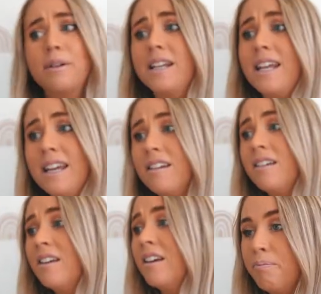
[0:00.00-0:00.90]
we need.
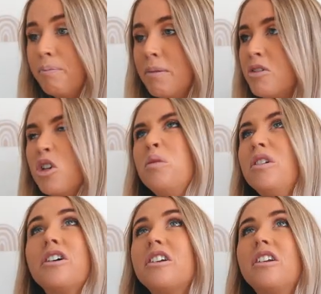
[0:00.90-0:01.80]
But I'm sure we'll
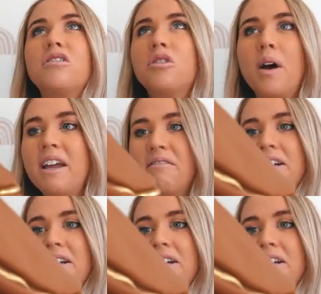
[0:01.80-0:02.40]
learn along the way,